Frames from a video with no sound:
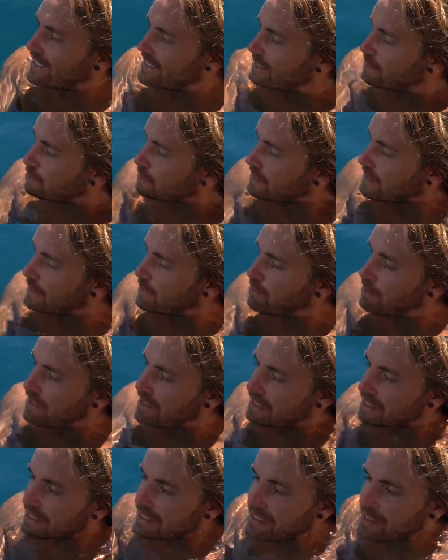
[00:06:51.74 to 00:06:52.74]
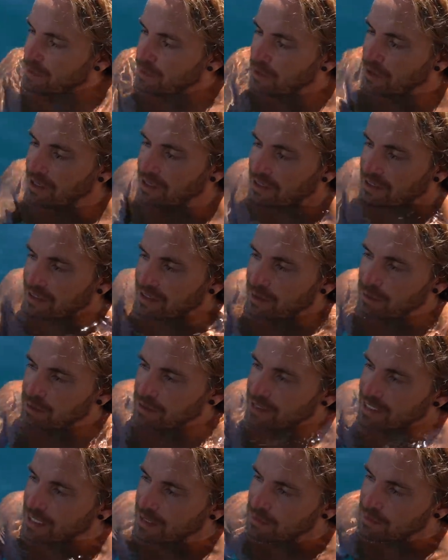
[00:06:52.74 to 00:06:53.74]
like to bring the piggy in the water a
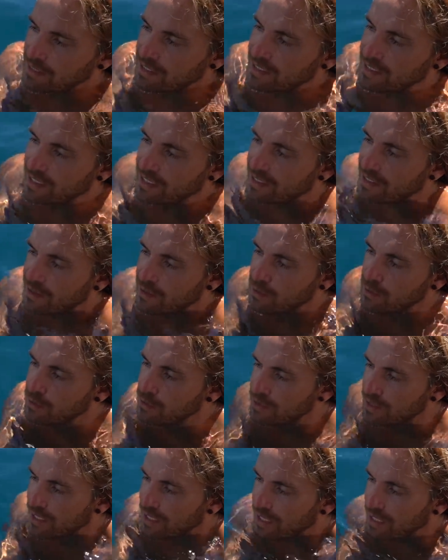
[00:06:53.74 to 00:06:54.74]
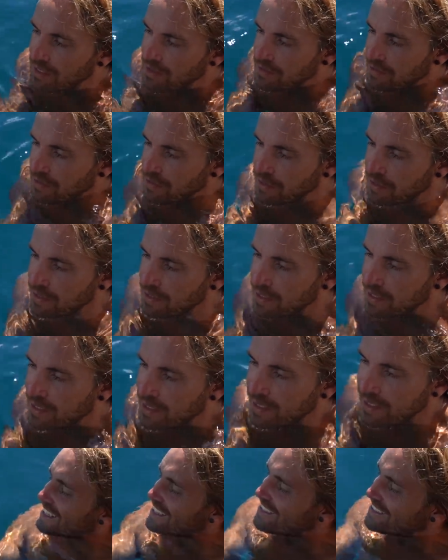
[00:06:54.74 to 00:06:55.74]
couple times a day to cool off.
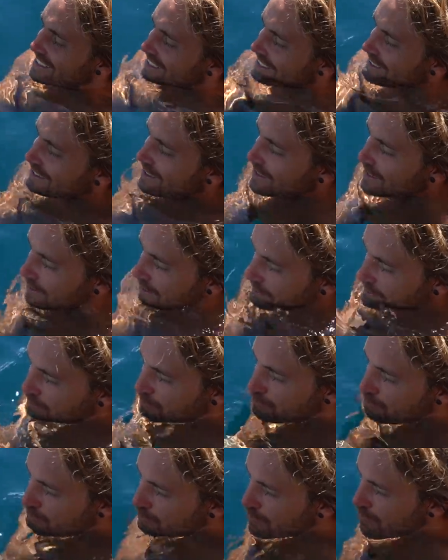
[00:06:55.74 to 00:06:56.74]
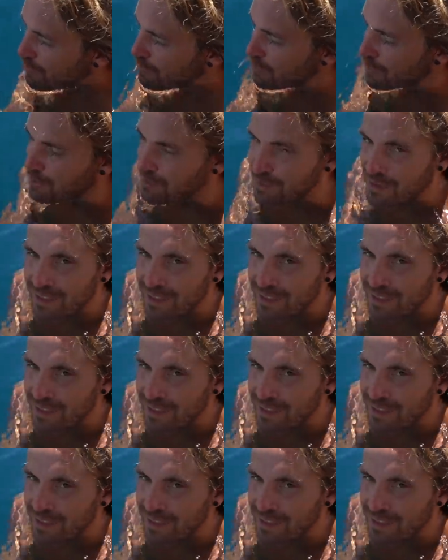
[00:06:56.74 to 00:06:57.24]
Did you ever think you'd be